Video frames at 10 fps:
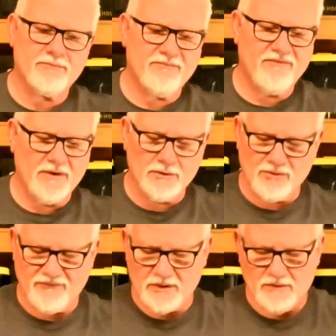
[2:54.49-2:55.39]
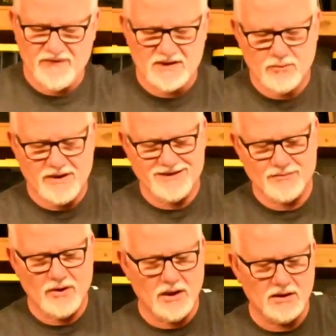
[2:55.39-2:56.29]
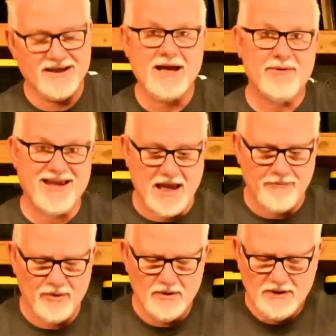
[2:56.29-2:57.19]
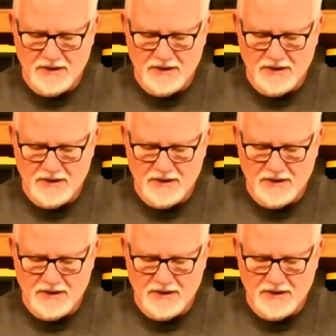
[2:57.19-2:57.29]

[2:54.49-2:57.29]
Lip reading: field review of this one as well coming up.